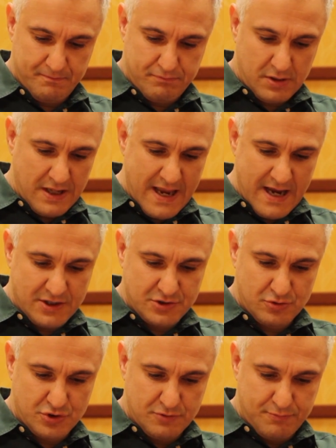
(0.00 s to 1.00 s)
planks
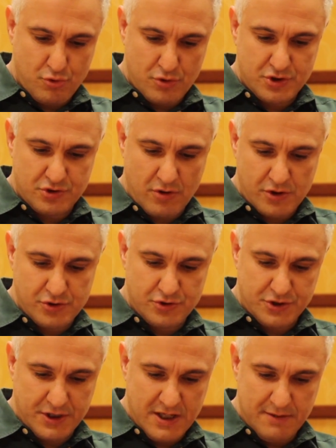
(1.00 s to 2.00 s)
or support
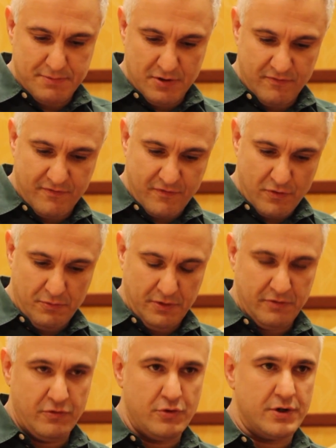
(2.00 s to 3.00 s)
structures to keep it firmly
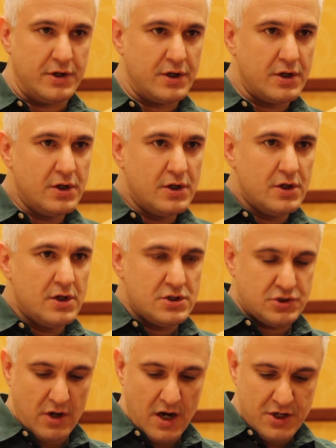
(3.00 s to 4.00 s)
rooted.
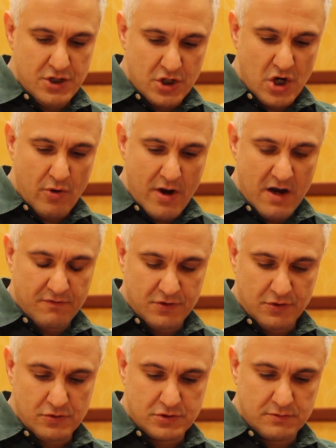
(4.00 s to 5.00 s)
So how do you go after
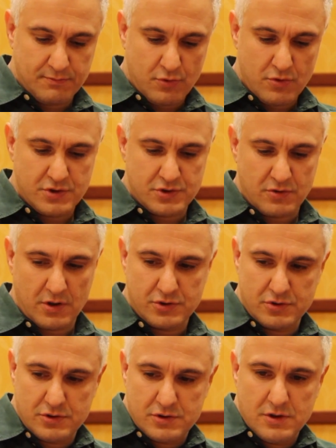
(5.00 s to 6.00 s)
those support
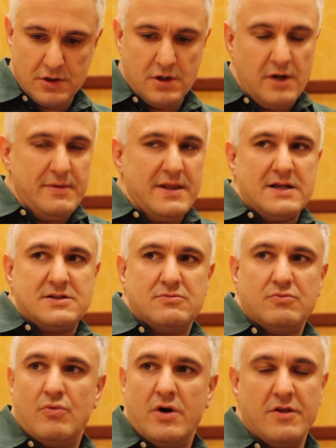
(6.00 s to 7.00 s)
structures? And
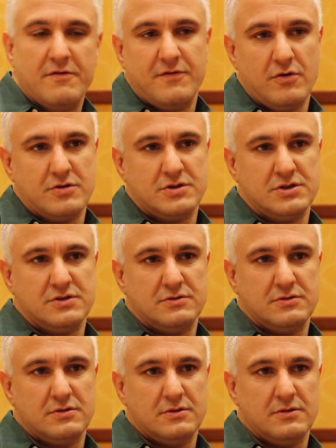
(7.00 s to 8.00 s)
that's one of the
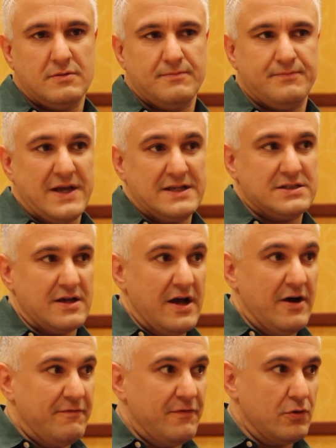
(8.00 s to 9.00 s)
focuses. That's
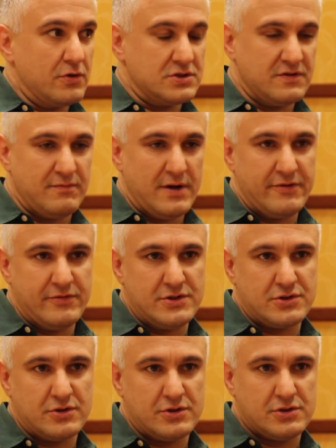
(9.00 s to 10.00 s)
a focus of my
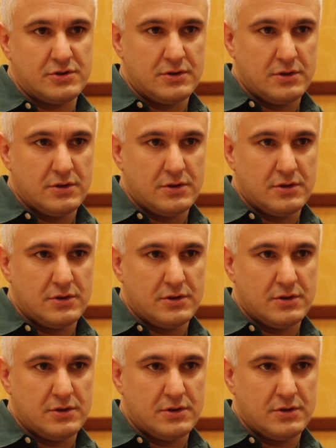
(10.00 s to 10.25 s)
research.